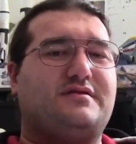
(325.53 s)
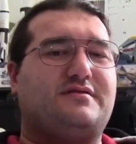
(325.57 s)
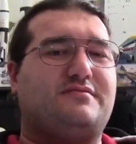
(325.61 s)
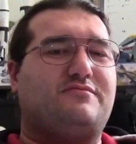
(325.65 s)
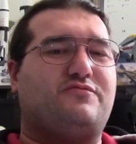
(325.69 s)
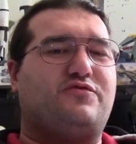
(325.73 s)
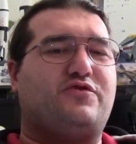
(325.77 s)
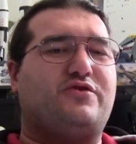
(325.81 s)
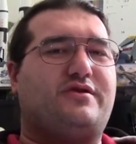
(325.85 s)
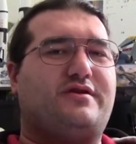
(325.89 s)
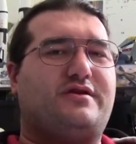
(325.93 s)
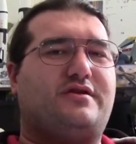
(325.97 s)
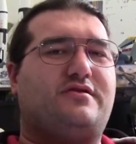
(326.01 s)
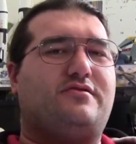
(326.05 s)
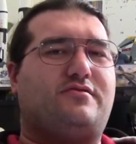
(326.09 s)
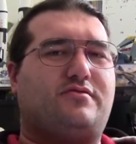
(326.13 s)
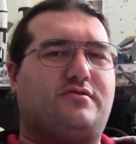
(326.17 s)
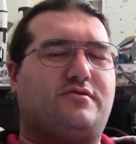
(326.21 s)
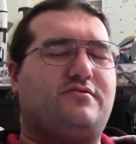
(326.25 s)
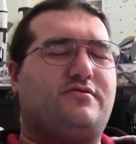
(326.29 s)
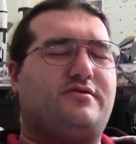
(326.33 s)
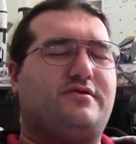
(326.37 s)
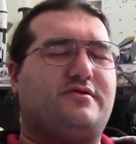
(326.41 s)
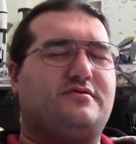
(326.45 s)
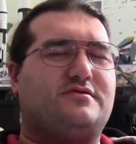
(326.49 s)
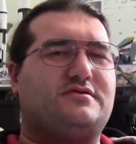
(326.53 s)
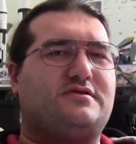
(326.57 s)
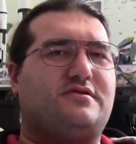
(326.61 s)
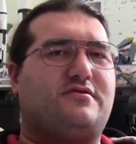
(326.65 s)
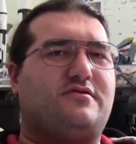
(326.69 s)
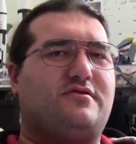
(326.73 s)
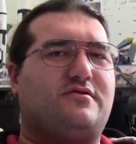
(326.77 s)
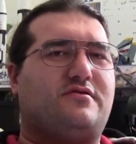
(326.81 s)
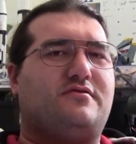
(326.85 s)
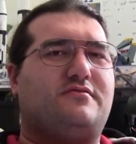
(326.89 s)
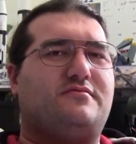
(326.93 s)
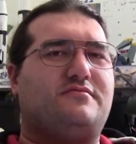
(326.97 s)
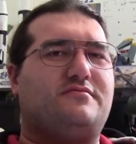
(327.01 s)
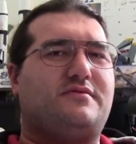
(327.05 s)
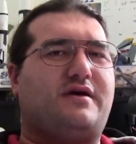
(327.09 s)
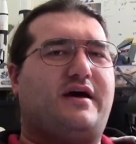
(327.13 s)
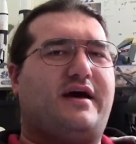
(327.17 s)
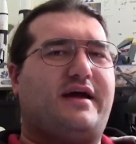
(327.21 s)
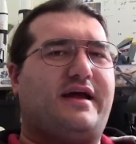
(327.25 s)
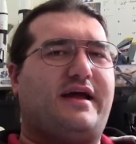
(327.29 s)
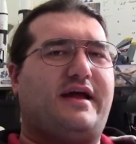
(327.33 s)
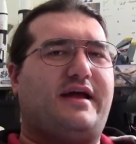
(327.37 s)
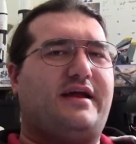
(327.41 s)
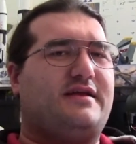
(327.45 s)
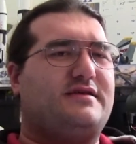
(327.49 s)
really tutorials are on
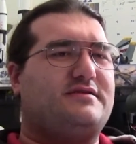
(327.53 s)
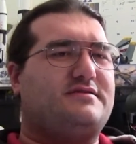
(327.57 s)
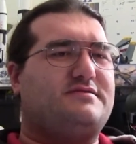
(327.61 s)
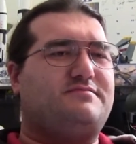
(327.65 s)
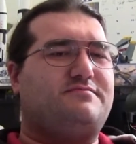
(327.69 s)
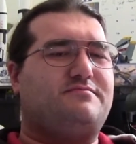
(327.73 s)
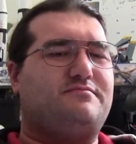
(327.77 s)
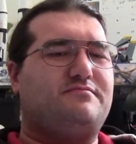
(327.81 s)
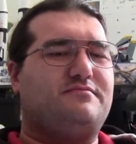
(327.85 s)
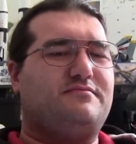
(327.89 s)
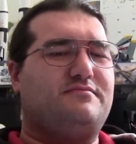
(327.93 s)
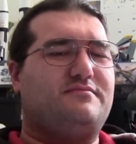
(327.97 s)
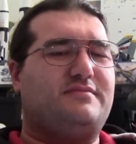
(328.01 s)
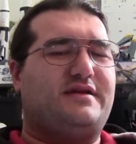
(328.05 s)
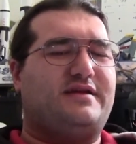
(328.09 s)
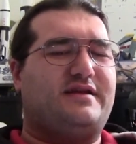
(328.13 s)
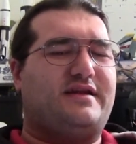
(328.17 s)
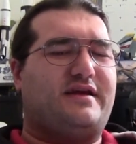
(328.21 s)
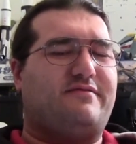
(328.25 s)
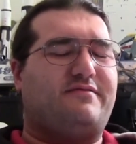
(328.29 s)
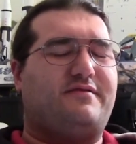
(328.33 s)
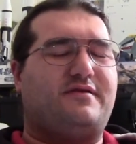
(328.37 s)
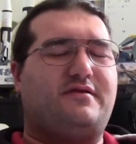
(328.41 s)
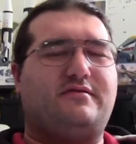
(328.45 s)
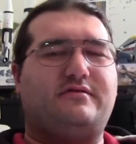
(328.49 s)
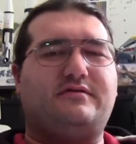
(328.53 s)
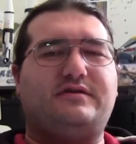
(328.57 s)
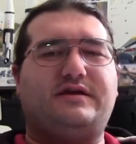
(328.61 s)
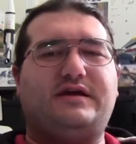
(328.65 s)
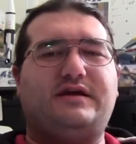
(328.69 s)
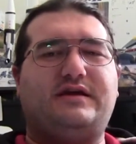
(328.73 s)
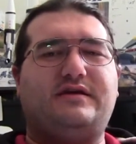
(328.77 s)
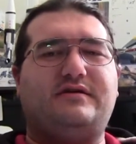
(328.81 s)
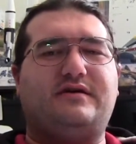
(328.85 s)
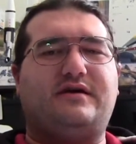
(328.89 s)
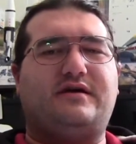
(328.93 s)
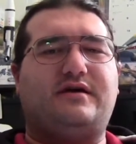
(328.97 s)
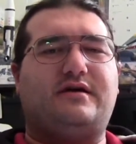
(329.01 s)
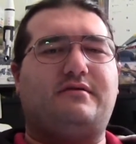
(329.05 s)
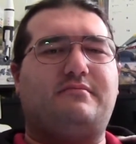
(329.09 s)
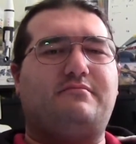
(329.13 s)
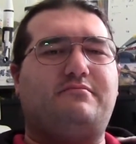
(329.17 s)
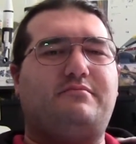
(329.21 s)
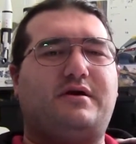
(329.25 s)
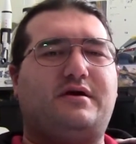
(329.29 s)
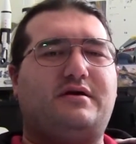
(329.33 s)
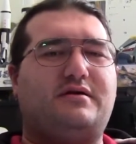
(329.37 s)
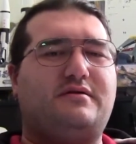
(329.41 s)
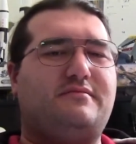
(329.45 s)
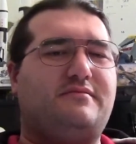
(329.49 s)
hiatus indefinitely.
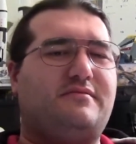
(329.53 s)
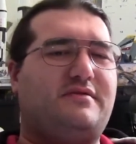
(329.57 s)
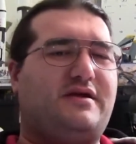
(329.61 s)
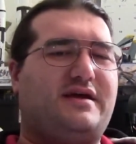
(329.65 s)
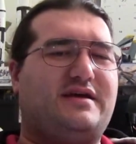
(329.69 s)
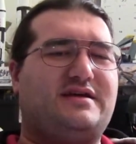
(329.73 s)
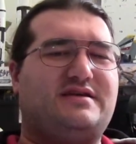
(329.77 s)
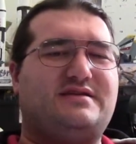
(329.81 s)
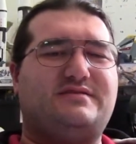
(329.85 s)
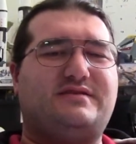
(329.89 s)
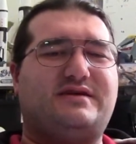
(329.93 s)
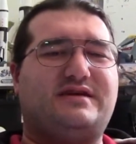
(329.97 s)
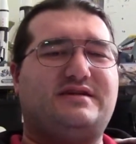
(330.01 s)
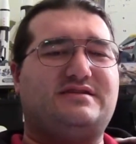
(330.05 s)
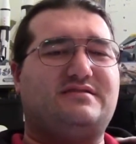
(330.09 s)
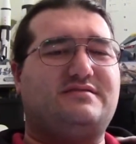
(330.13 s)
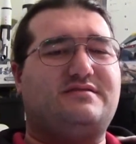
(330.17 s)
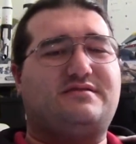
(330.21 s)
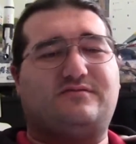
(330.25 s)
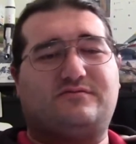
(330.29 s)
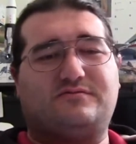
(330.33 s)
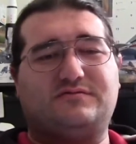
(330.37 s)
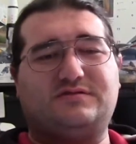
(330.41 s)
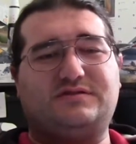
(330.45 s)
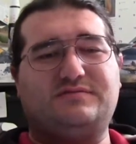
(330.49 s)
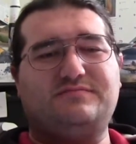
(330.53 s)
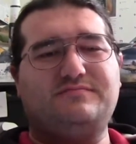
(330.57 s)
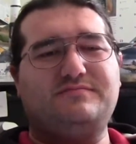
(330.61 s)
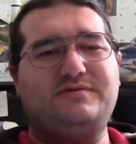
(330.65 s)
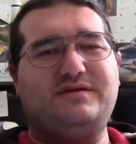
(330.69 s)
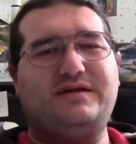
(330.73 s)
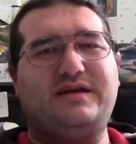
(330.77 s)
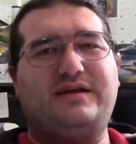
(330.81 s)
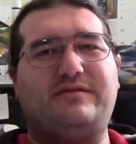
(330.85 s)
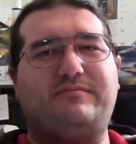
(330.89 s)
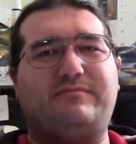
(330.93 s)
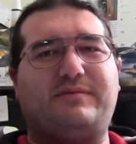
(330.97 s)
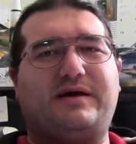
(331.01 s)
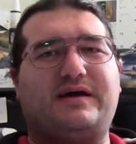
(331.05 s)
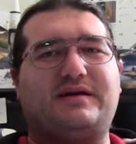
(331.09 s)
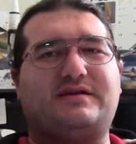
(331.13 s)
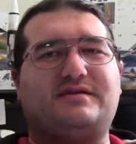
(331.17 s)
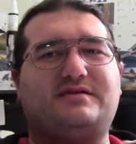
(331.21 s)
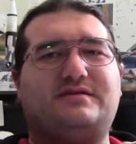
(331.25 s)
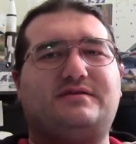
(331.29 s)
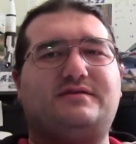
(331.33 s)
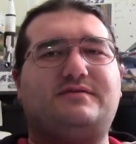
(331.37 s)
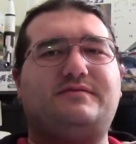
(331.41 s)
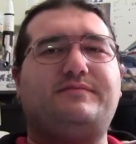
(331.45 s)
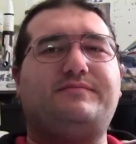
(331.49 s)
But as I was getting back
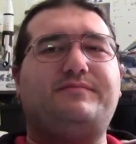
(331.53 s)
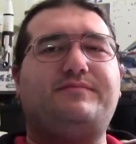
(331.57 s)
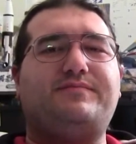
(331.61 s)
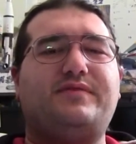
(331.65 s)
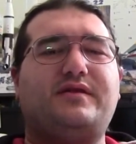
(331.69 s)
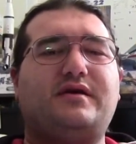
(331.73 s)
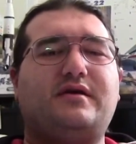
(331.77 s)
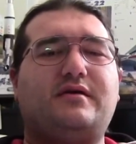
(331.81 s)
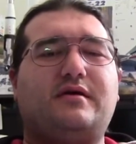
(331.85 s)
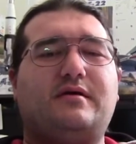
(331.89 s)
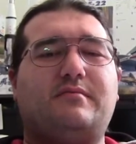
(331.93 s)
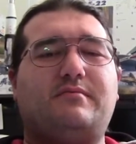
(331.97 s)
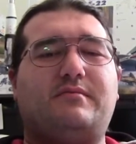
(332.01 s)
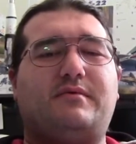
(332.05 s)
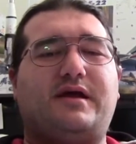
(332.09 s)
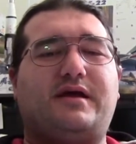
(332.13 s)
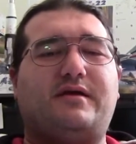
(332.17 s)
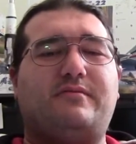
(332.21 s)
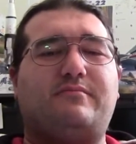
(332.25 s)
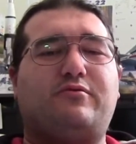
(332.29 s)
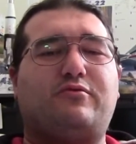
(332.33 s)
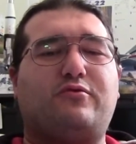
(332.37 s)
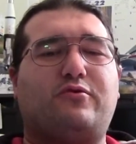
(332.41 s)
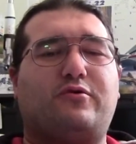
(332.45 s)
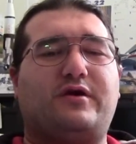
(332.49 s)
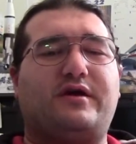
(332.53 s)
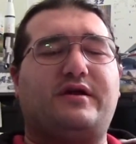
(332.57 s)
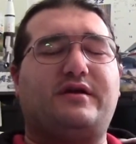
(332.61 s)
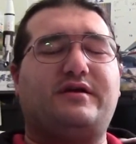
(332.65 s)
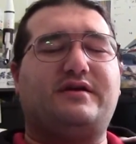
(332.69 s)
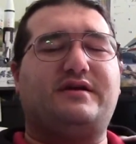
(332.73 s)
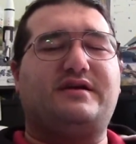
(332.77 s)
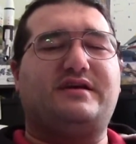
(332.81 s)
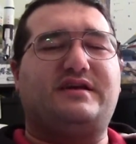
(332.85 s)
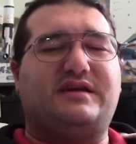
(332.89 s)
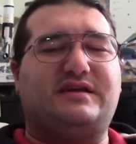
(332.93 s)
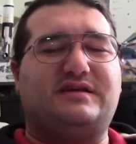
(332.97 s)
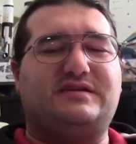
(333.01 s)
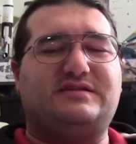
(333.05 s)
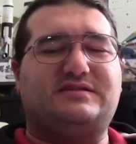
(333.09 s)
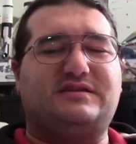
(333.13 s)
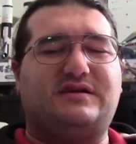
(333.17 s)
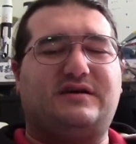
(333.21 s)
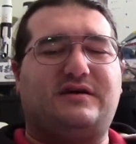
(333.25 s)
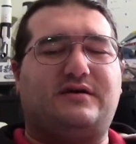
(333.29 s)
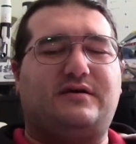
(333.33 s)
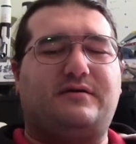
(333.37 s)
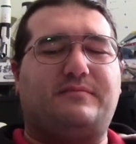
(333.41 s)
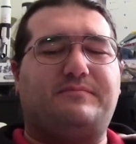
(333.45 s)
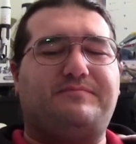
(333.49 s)
to the main point is
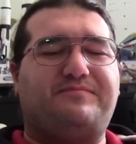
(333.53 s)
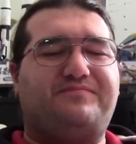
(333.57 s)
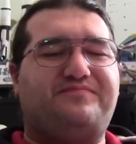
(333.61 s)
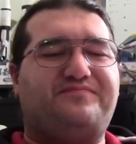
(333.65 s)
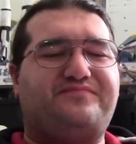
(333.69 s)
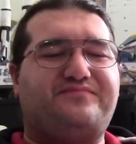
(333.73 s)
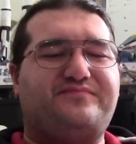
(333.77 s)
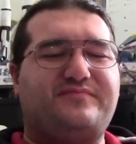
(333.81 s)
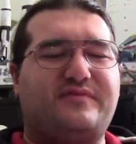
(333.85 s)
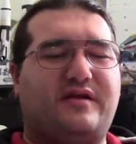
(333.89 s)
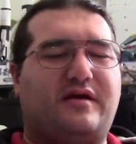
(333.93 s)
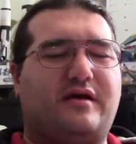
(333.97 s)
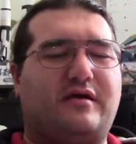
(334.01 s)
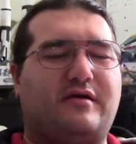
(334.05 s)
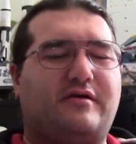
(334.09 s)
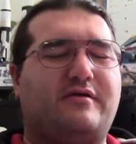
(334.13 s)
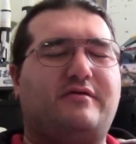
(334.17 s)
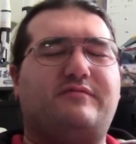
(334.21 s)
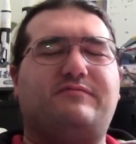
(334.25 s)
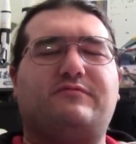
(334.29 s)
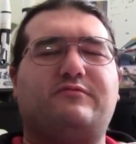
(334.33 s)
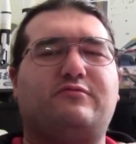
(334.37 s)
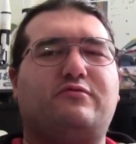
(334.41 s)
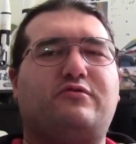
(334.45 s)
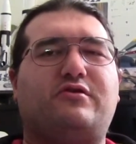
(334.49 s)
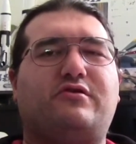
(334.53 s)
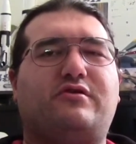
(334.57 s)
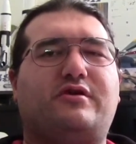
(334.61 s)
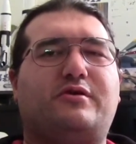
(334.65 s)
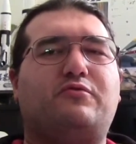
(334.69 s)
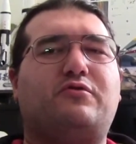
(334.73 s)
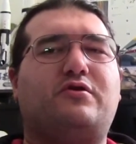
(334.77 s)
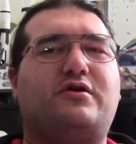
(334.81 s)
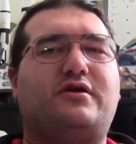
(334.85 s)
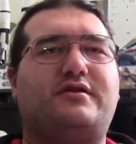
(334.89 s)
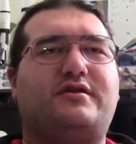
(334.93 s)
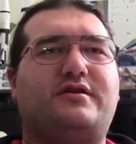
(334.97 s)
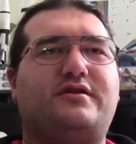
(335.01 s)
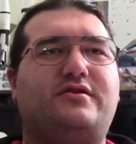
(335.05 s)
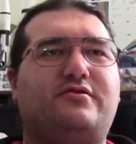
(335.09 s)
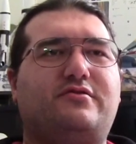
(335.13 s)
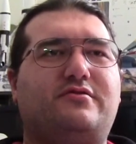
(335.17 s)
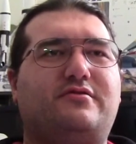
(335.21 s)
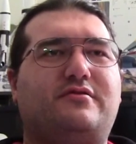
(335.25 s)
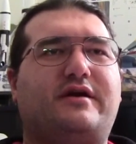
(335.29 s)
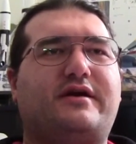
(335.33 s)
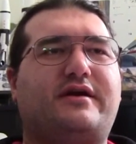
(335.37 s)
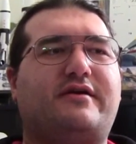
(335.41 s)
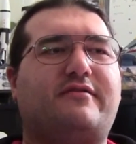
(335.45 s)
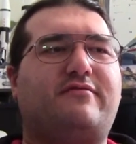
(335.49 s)
I really wanted to
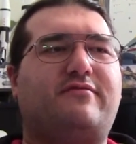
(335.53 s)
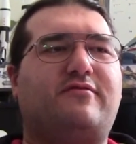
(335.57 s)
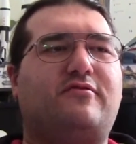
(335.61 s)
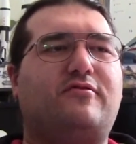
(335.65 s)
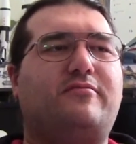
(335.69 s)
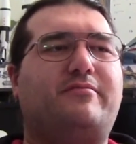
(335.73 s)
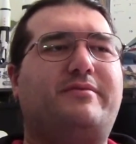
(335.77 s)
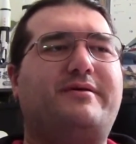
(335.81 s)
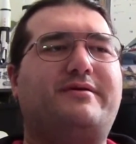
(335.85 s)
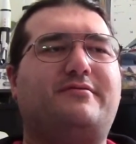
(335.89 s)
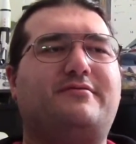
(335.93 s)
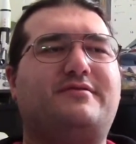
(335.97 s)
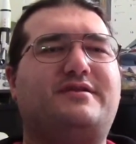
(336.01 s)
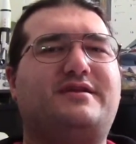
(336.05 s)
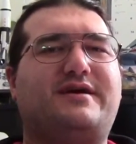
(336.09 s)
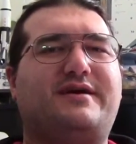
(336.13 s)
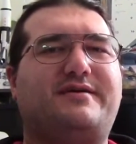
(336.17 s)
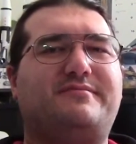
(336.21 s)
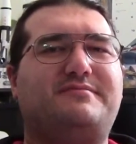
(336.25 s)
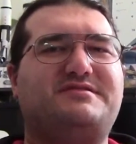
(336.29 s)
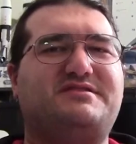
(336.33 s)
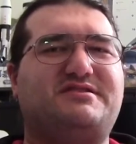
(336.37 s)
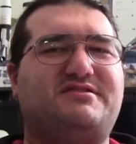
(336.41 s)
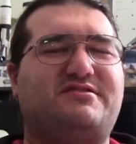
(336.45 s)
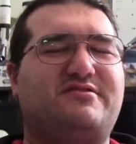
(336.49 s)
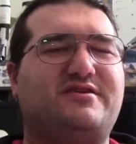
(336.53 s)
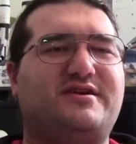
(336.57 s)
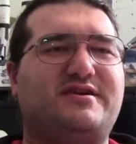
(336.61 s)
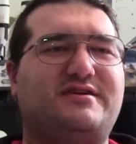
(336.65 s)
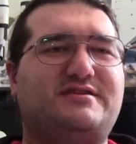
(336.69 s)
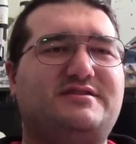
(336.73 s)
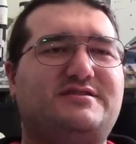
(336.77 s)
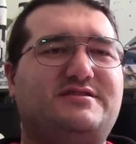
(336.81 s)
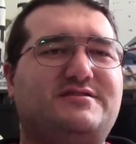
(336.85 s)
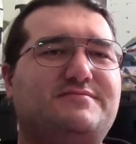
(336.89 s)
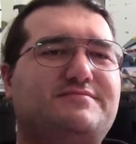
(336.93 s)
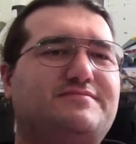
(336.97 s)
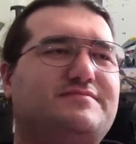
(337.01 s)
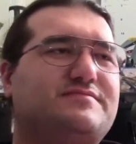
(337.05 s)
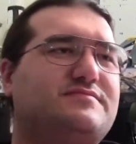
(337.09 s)
do like a full build type series.